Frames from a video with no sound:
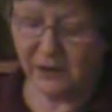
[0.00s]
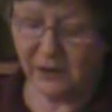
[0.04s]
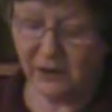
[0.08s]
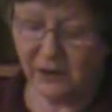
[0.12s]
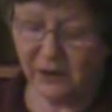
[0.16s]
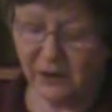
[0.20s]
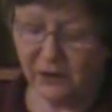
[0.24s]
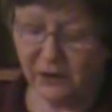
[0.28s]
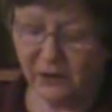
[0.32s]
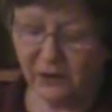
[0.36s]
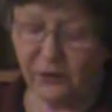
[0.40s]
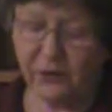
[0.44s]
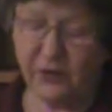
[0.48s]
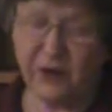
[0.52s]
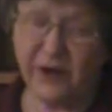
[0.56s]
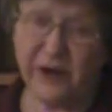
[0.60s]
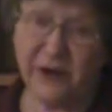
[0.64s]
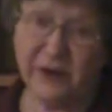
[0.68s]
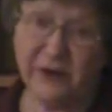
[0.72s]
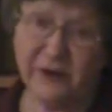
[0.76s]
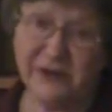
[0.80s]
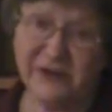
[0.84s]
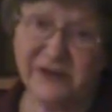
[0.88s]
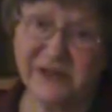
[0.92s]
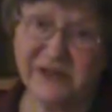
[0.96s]
or
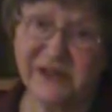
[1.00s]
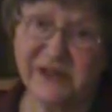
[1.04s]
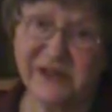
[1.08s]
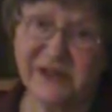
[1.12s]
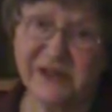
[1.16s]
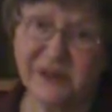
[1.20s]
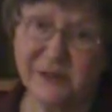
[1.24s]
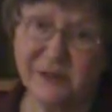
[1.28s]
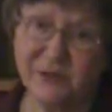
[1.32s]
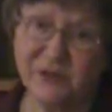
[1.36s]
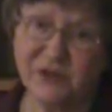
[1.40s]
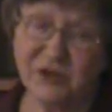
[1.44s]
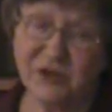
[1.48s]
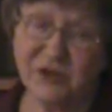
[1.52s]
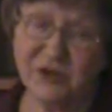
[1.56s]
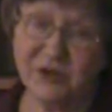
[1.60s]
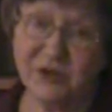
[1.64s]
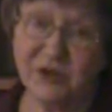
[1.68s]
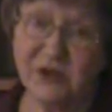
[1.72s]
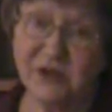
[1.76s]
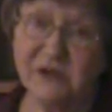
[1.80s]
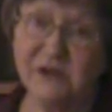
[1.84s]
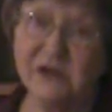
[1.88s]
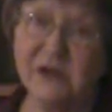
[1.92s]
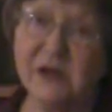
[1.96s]
LC subject
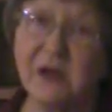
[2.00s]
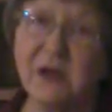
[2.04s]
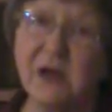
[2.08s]
headings.